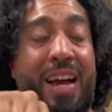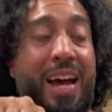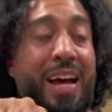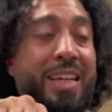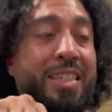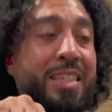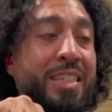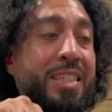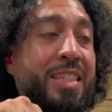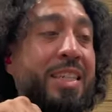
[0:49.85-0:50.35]

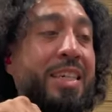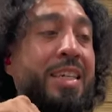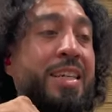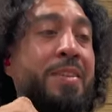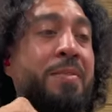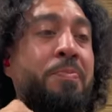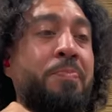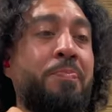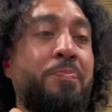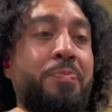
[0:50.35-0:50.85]
Actually,
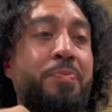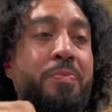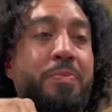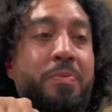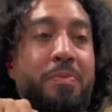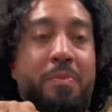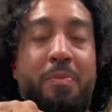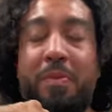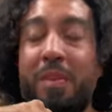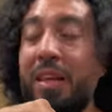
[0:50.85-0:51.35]

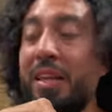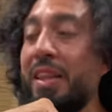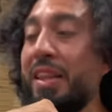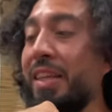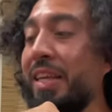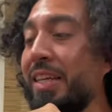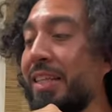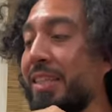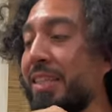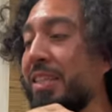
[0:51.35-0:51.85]

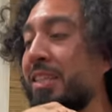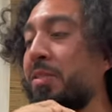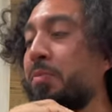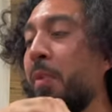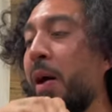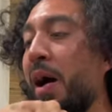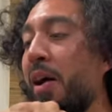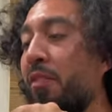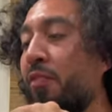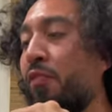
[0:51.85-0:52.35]
this is
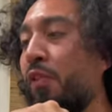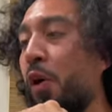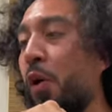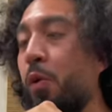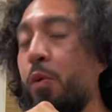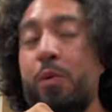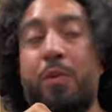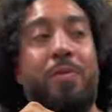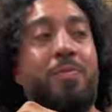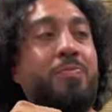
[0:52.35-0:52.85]
my
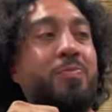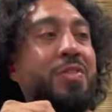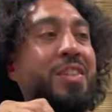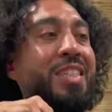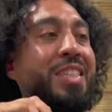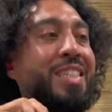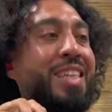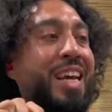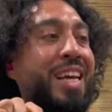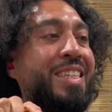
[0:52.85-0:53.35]
vote
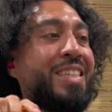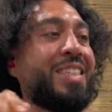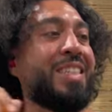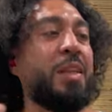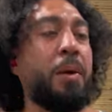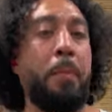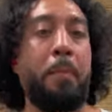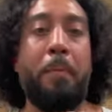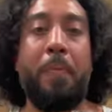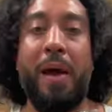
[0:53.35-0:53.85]
to
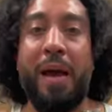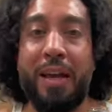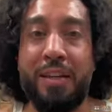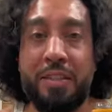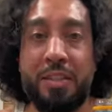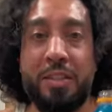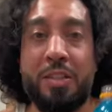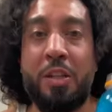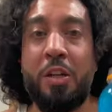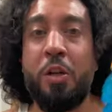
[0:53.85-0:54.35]
taste the
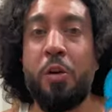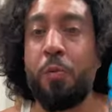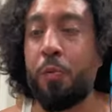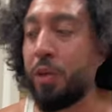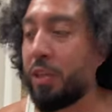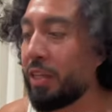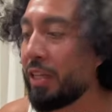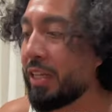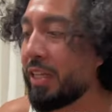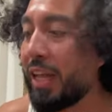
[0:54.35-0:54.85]
best
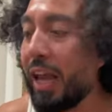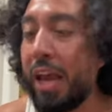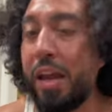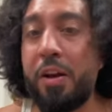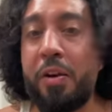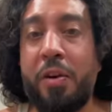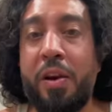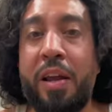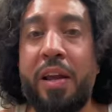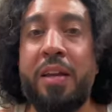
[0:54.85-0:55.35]
with the
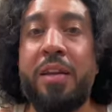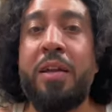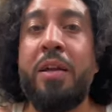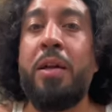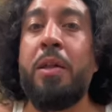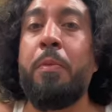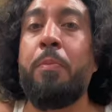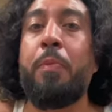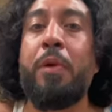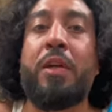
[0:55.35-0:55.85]
Gatorade
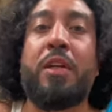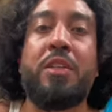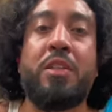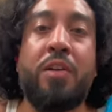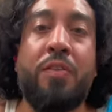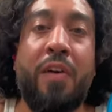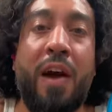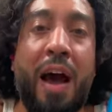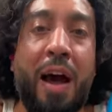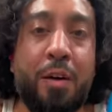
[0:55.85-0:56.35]

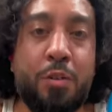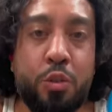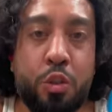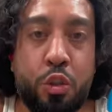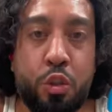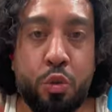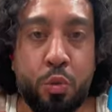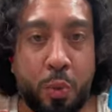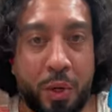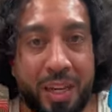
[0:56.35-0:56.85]
because of how
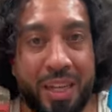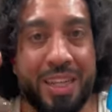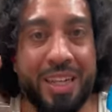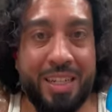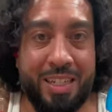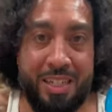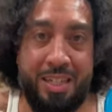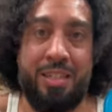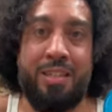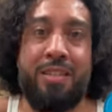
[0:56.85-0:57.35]
sweet
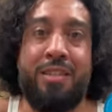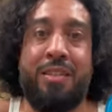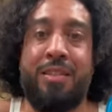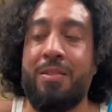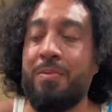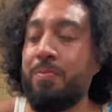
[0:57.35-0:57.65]
it is.